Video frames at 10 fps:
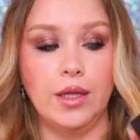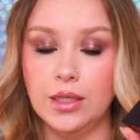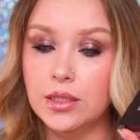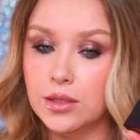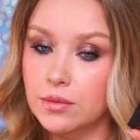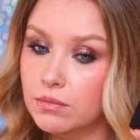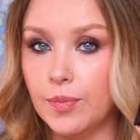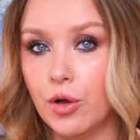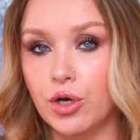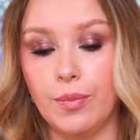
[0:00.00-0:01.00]
This
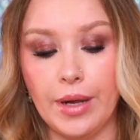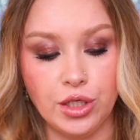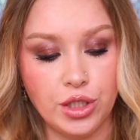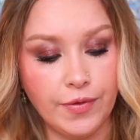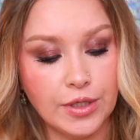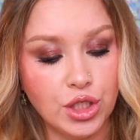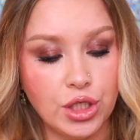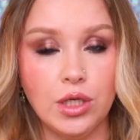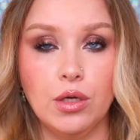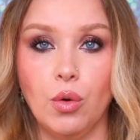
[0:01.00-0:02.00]
powder by Givenchy,